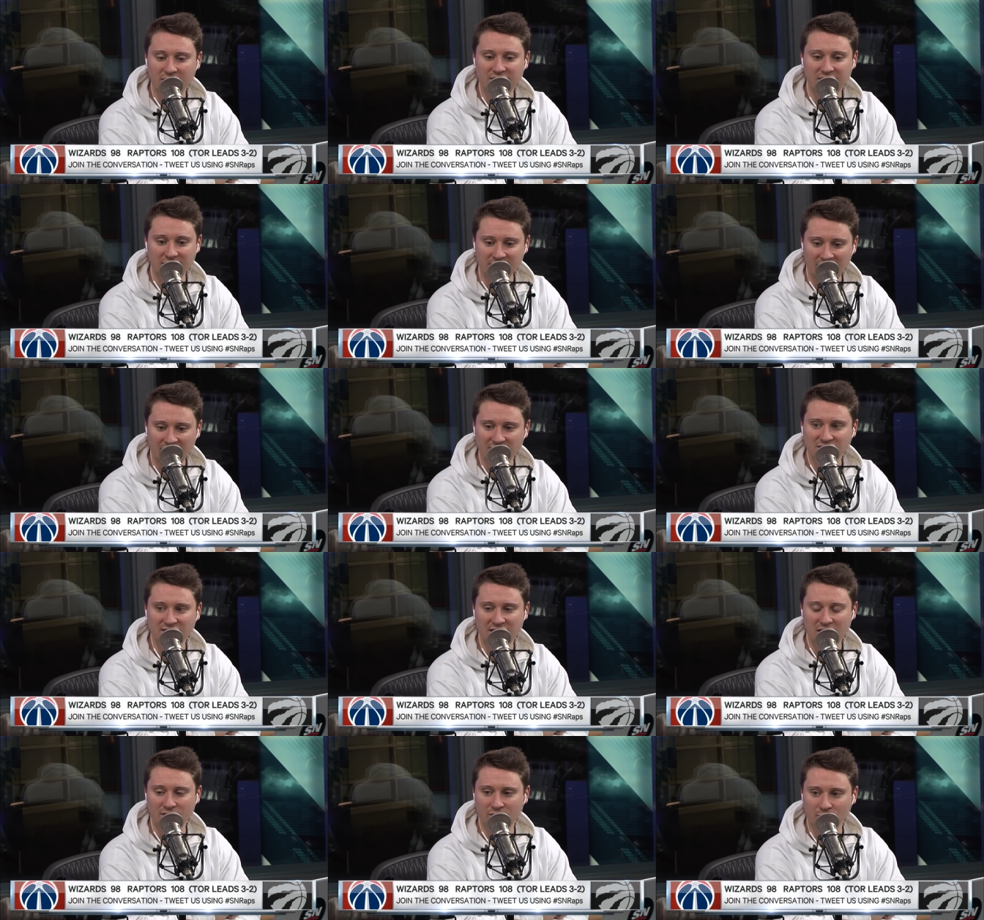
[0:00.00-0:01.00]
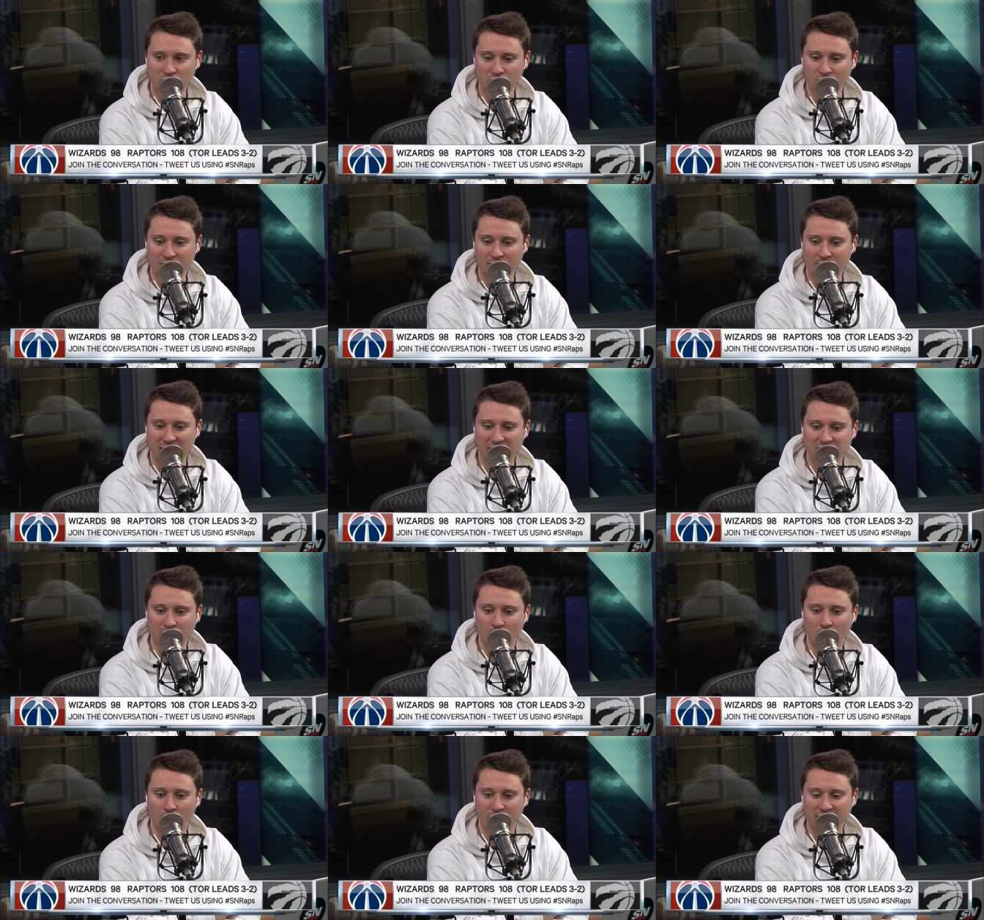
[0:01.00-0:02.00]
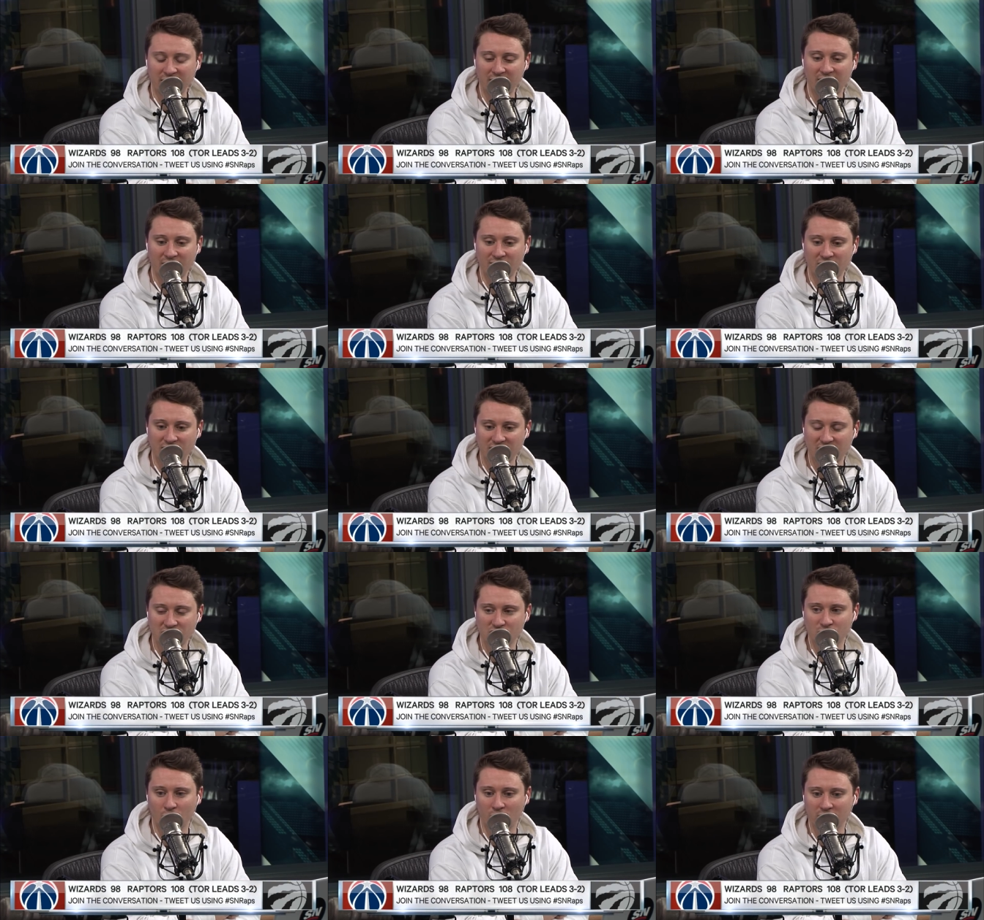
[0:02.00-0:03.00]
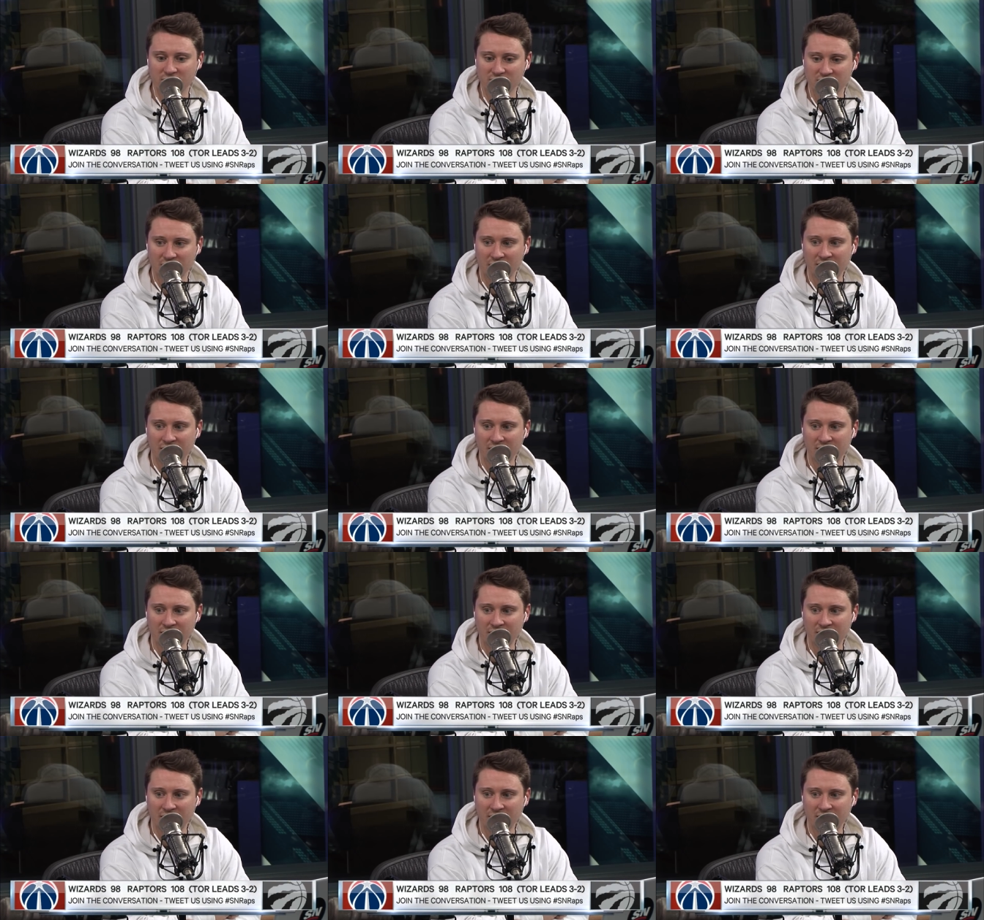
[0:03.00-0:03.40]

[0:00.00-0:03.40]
didn't hesitate from shooting the basketball when he had advantageous ones,